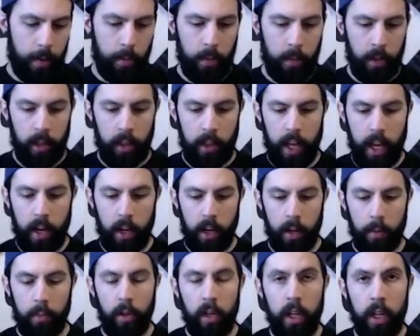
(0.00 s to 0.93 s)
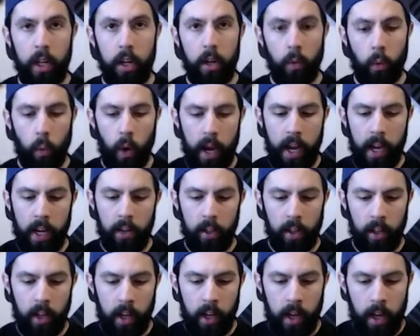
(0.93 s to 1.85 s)
They are pretty white
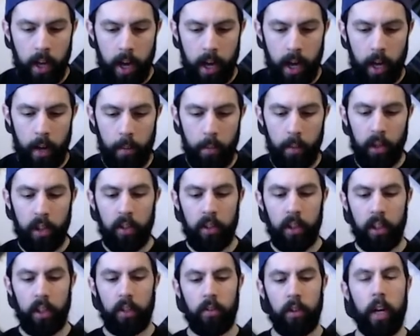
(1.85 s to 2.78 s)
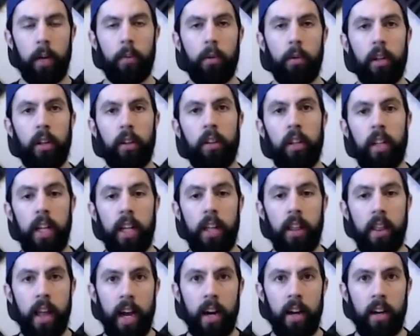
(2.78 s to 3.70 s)
Ballistics RAM, you can see
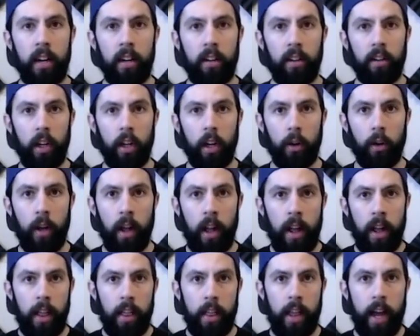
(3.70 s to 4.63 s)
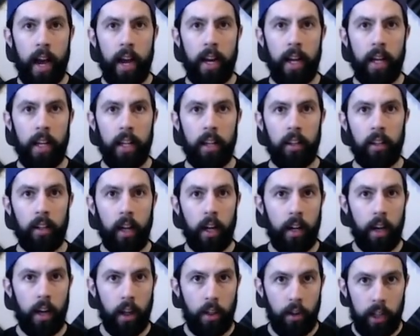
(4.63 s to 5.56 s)
there. So that is
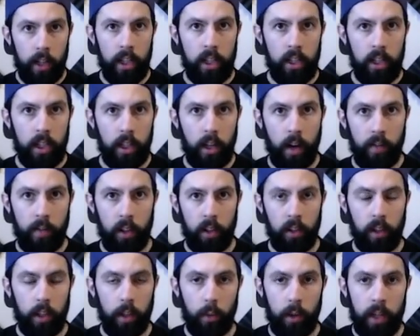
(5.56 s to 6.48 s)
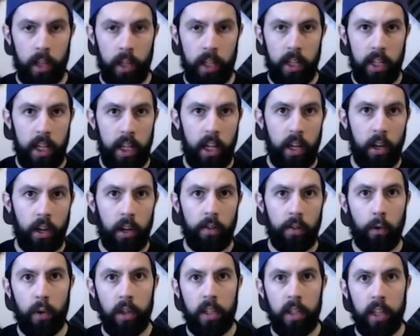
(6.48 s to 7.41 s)
another addition, obviously, with the
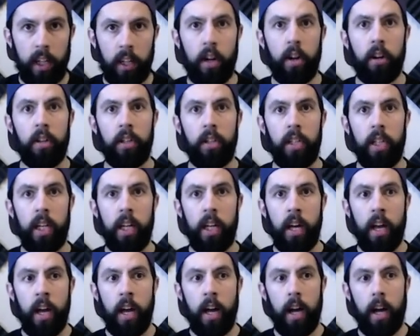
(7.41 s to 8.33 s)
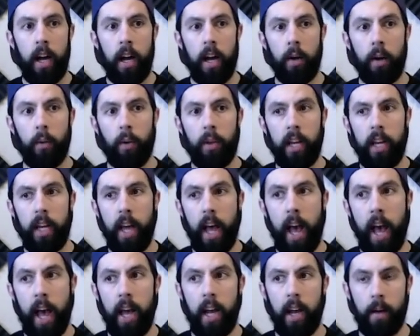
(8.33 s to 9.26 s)
DDR4 technology, with the
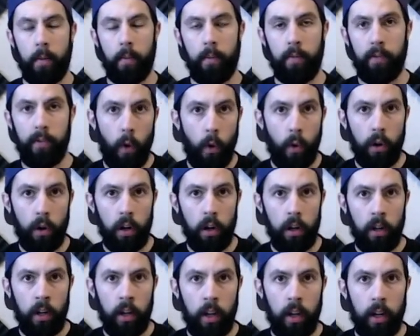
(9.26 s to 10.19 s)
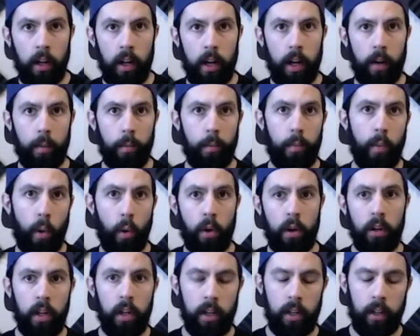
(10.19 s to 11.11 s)
AM4
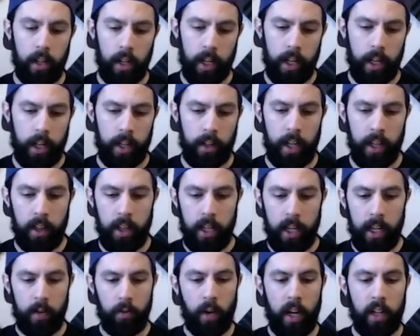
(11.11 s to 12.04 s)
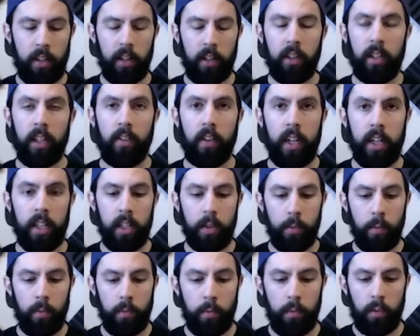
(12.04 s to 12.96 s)
board that the Ryzen 7 has
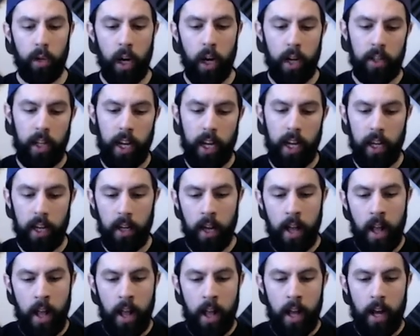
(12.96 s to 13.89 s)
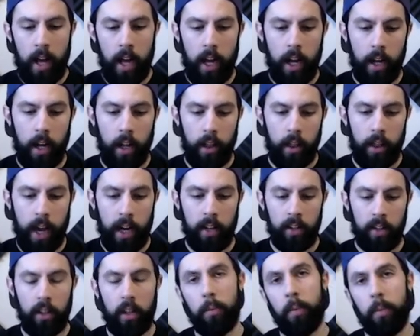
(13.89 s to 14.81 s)
brought in. That
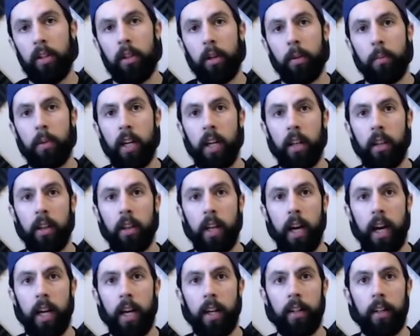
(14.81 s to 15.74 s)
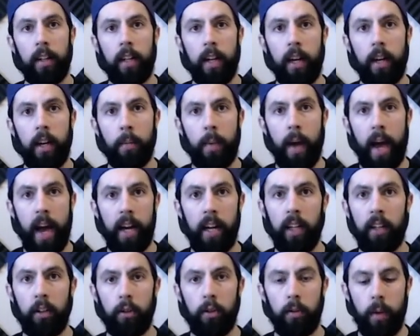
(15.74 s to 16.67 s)
is going to be something that I'm
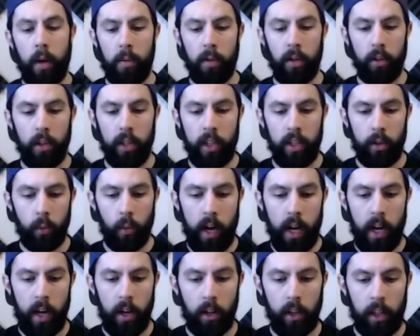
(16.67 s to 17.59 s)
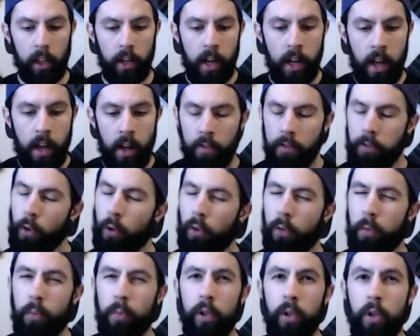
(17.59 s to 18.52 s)
adding to my build as well. And
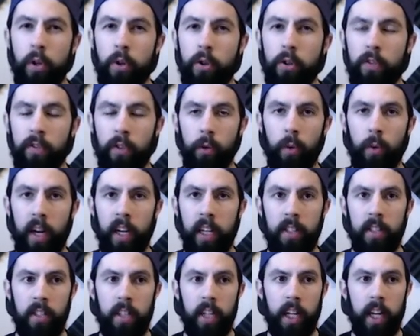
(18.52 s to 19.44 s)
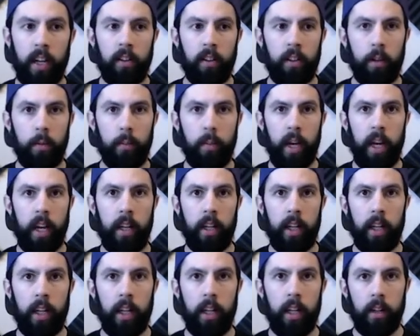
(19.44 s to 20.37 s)
4 beautiful white sticks to make
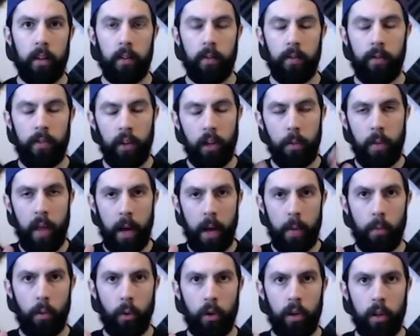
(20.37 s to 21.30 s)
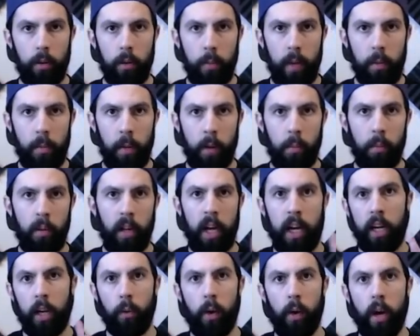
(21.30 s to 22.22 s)
fill up that board and make my
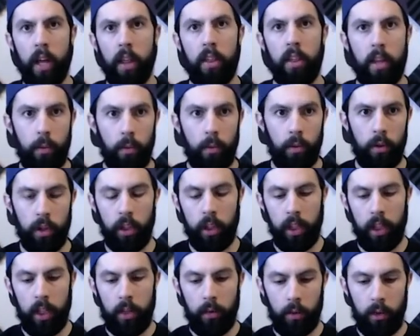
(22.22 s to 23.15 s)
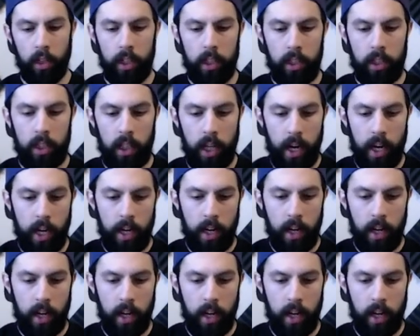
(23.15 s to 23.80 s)
black and white theme really shine.